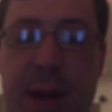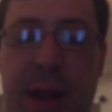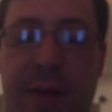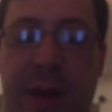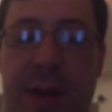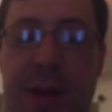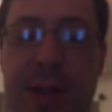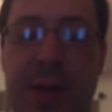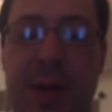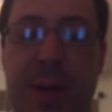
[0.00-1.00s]
They found that
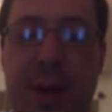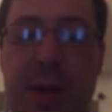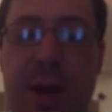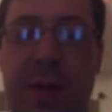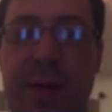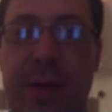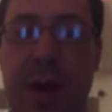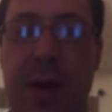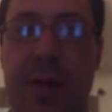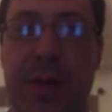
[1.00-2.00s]
children most
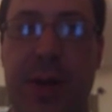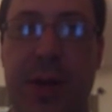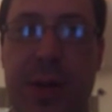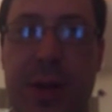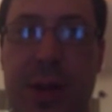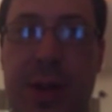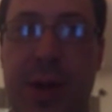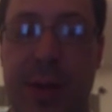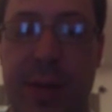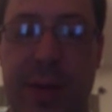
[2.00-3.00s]
often use
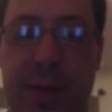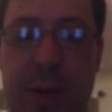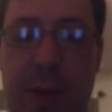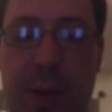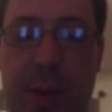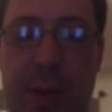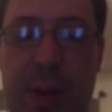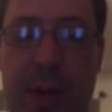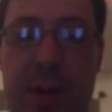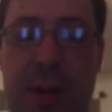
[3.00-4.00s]
descriptive norms.